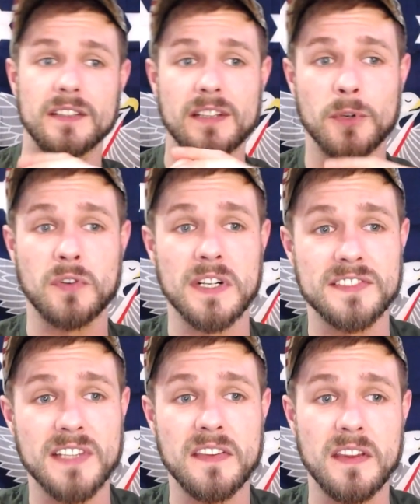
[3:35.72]
Democrats
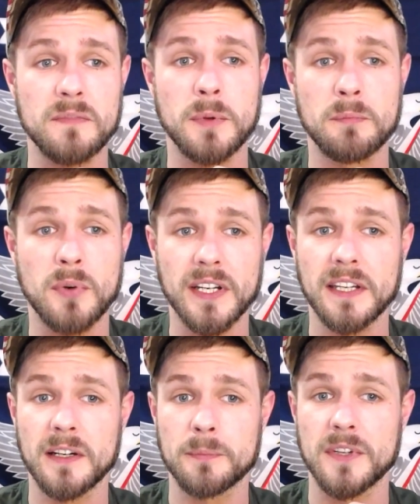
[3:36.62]
say they've been
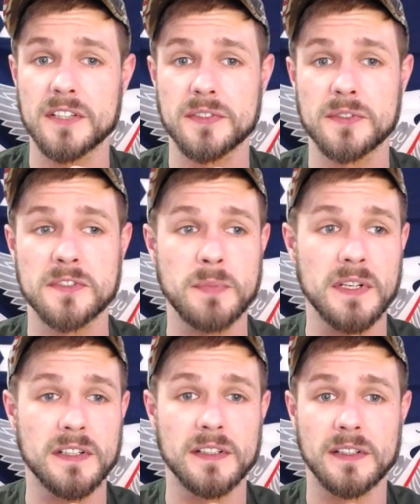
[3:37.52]
bringing up the issue to
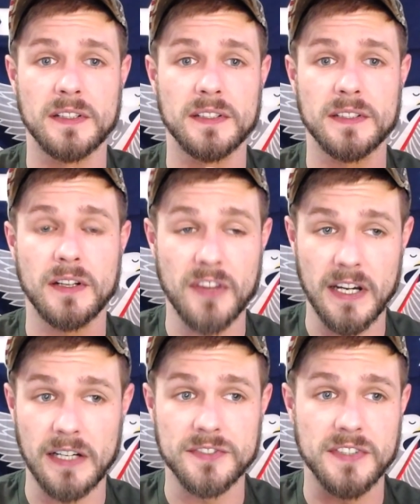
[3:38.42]
Speaker of the
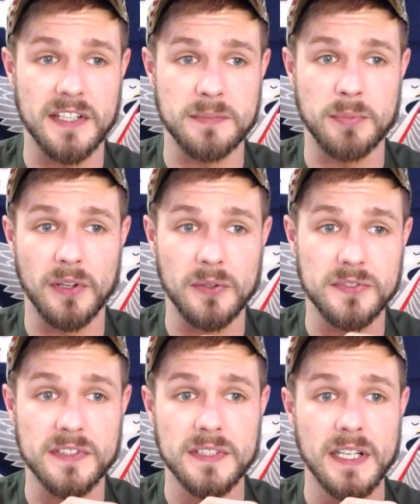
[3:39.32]
House, Nancy
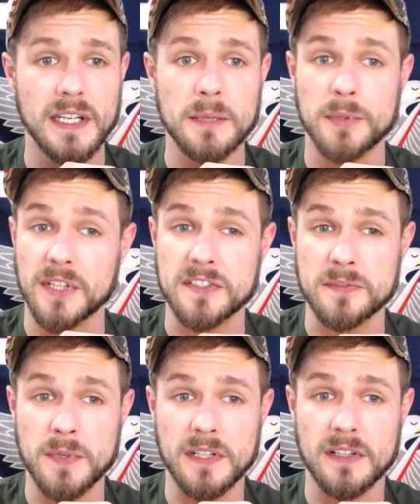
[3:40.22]
Pelosi, but that
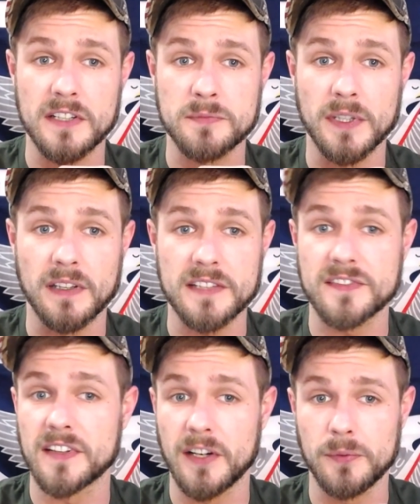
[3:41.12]
Speaker has been less
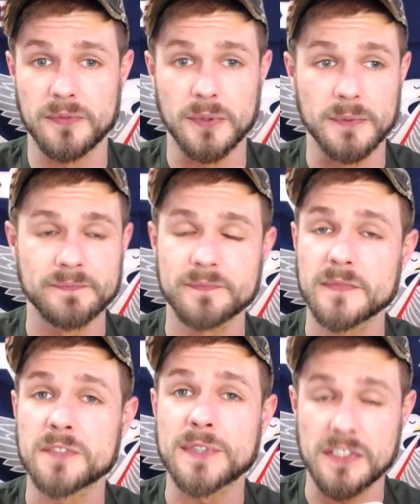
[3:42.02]
than helpful.
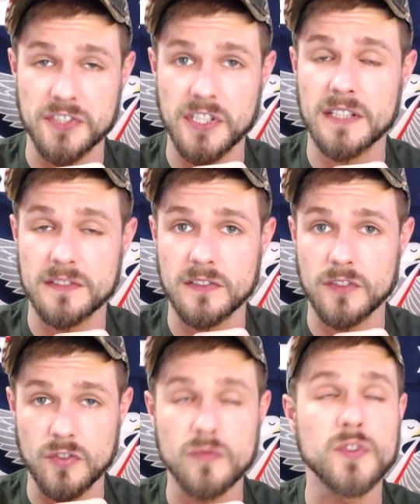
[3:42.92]
That's because
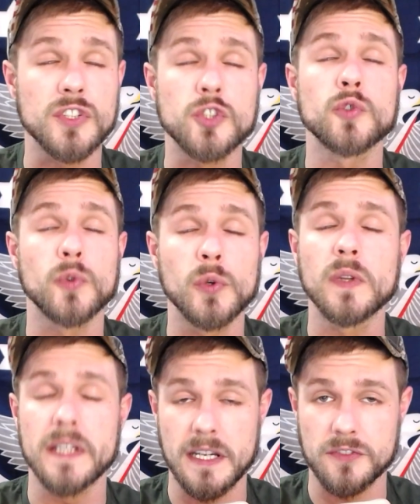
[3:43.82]
she
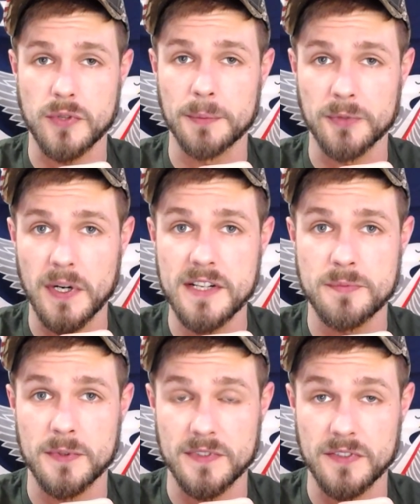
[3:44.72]
truly has Trump
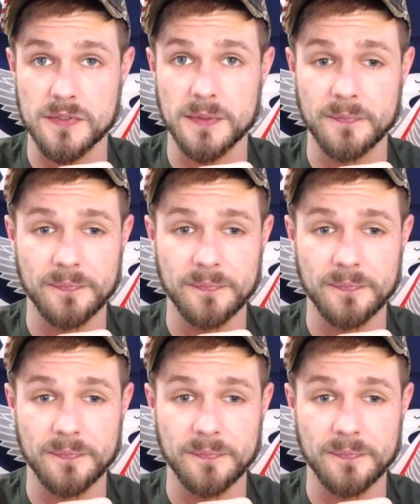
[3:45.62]
derangement syndrome.